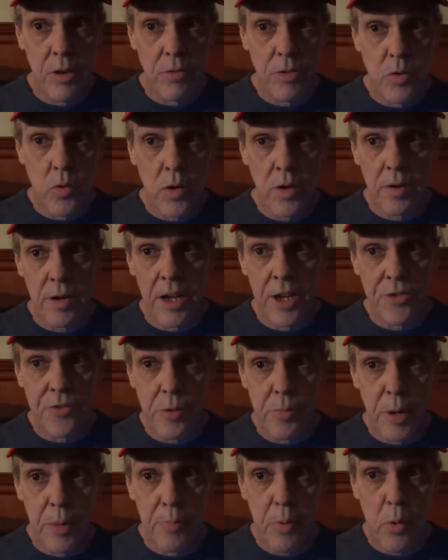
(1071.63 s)
doing
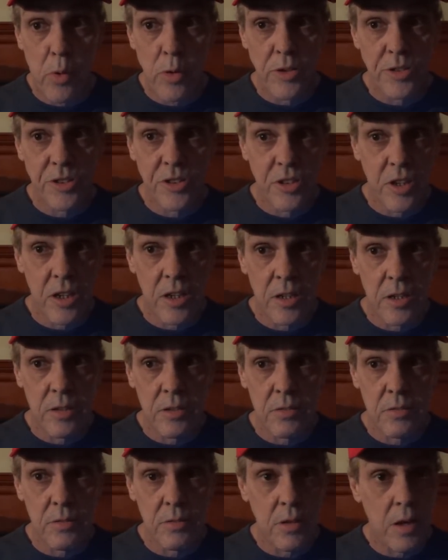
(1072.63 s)
interim reports
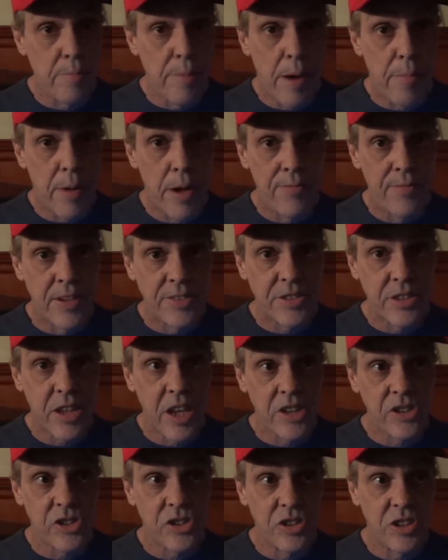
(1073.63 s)
about my
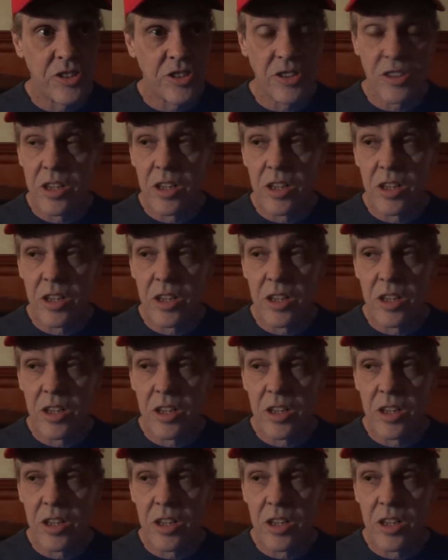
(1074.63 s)
investigation.